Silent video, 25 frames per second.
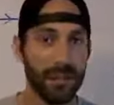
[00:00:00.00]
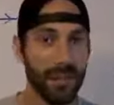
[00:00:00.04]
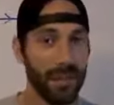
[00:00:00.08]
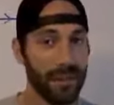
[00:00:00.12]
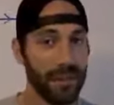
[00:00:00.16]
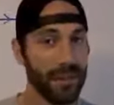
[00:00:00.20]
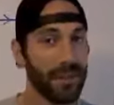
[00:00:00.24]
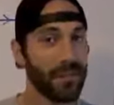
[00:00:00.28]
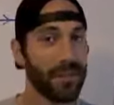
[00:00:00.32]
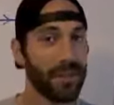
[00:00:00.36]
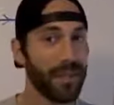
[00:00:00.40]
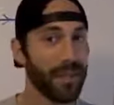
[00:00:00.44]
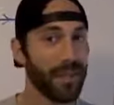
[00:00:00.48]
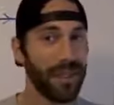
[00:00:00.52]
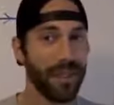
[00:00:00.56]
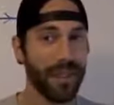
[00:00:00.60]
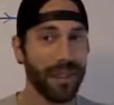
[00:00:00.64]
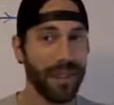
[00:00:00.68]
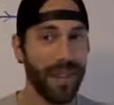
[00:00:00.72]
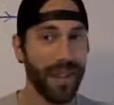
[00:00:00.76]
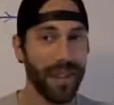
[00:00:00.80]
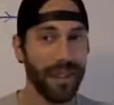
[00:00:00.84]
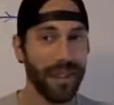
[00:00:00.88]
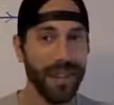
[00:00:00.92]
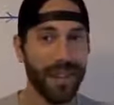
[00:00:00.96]
I mean, there's some
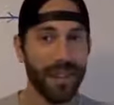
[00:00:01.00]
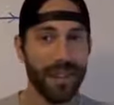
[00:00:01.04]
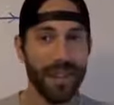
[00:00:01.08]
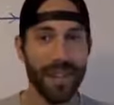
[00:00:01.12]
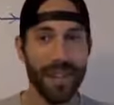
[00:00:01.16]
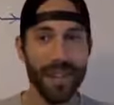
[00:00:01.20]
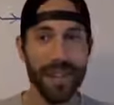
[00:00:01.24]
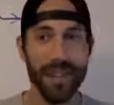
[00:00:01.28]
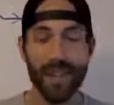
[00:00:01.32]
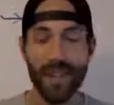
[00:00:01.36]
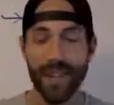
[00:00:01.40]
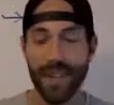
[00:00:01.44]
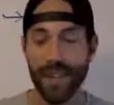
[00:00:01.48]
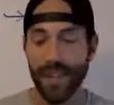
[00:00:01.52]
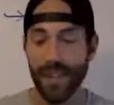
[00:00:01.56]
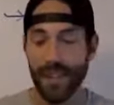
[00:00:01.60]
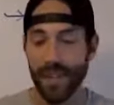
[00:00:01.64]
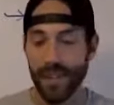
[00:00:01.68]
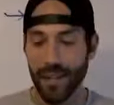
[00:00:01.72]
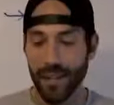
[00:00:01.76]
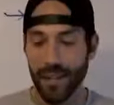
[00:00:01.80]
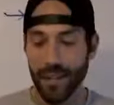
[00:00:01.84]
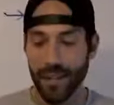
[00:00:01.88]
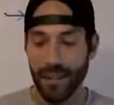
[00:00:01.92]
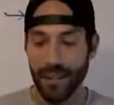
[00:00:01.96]
serious irony there.
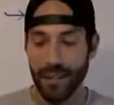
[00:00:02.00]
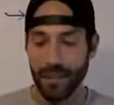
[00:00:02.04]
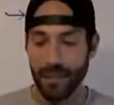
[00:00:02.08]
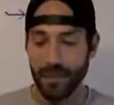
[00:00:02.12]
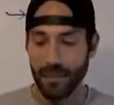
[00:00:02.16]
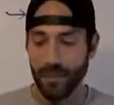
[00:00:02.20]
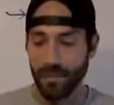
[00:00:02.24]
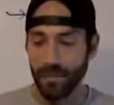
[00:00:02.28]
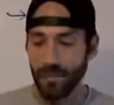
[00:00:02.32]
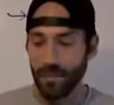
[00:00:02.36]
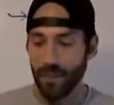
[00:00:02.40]
Our